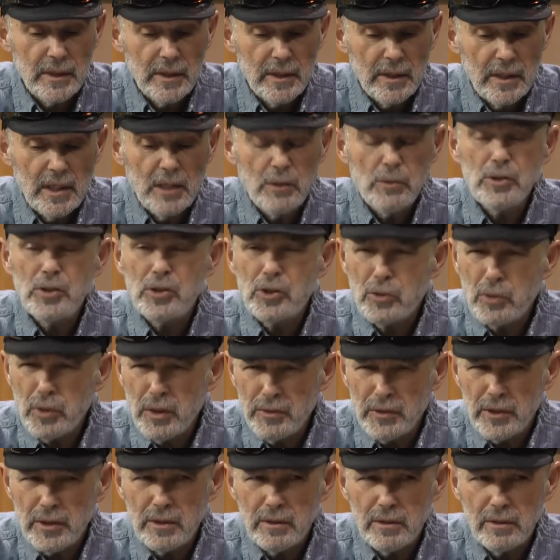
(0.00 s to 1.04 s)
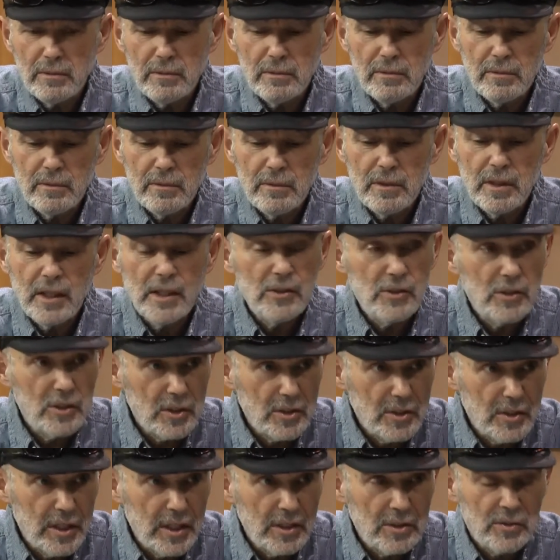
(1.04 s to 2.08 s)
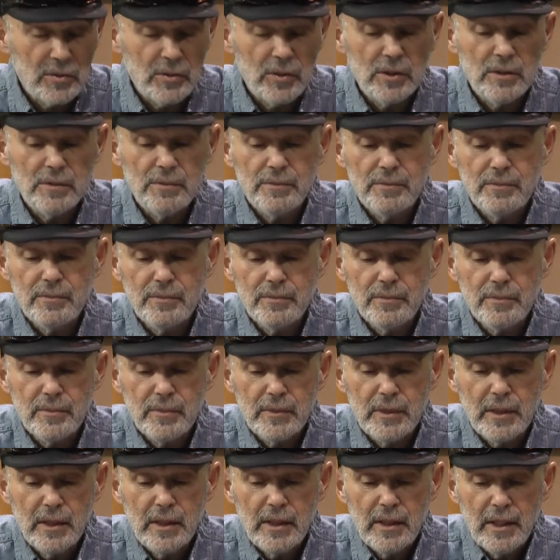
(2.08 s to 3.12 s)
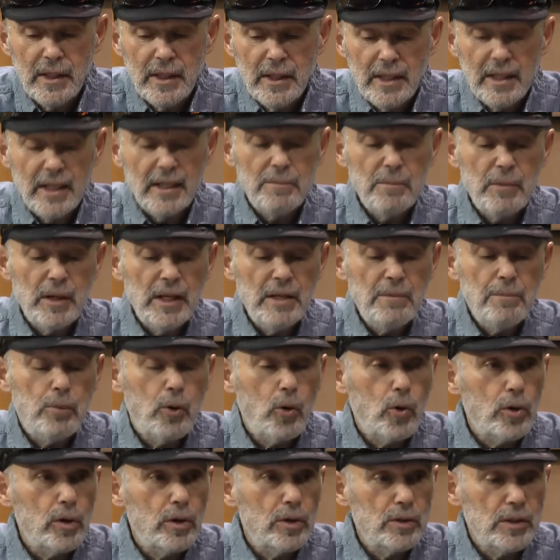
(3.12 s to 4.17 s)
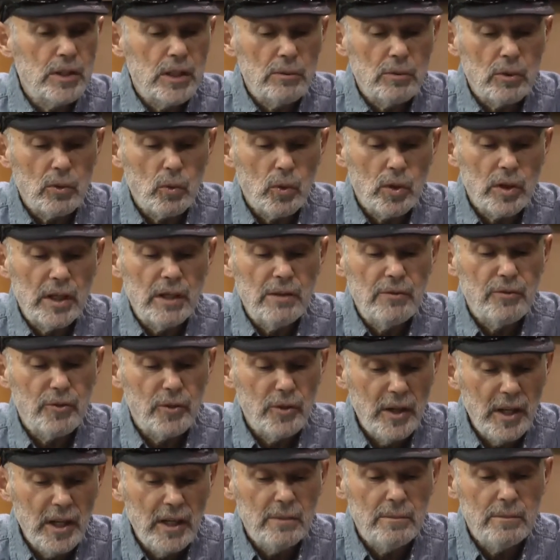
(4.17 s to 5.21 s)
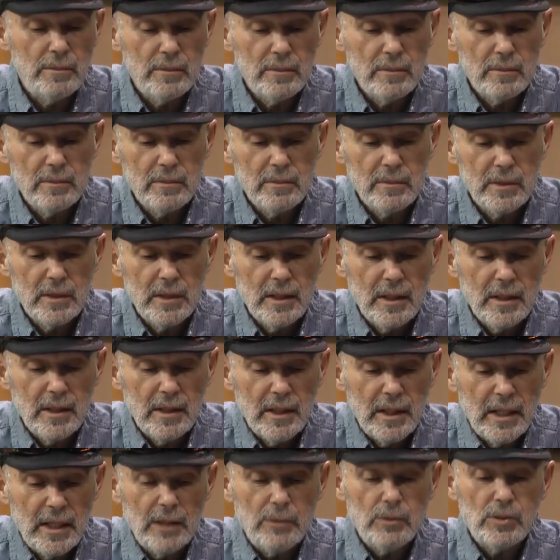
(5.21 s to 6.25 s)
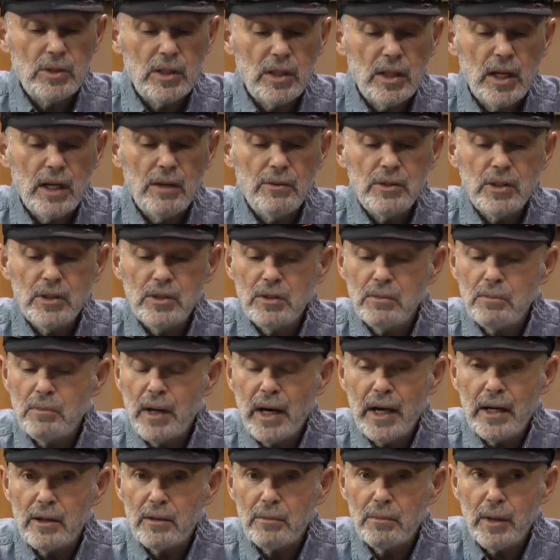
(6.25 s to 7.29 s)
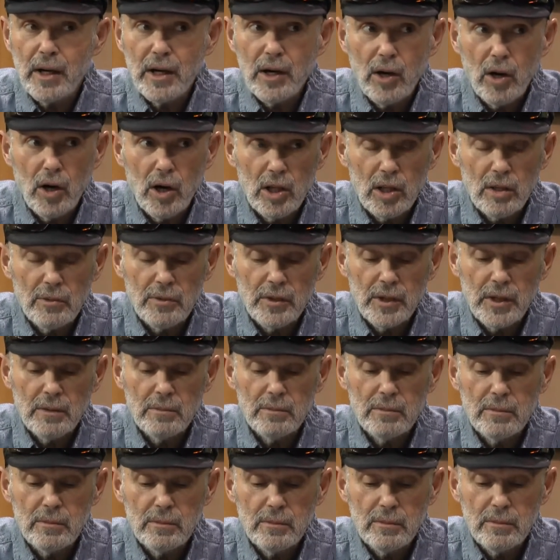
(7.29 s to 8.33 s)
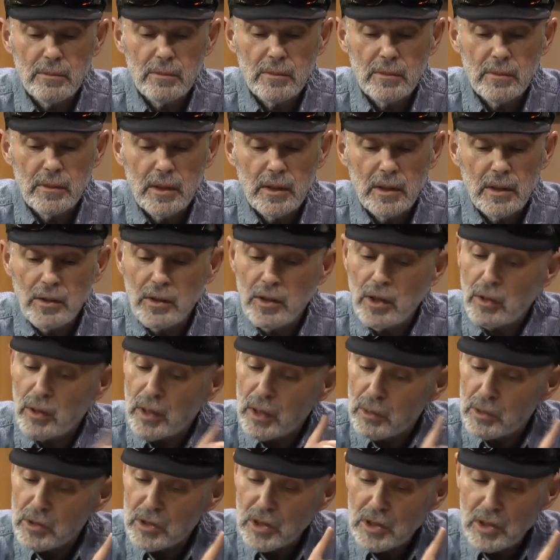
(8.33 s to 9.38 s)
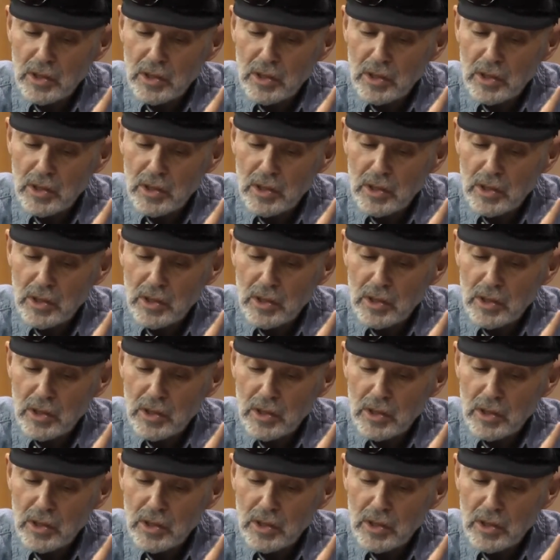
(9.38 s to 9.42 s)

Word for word: He was driven and successful. He had many porters that were working for him, and he was loved and admired by all of them, though he was a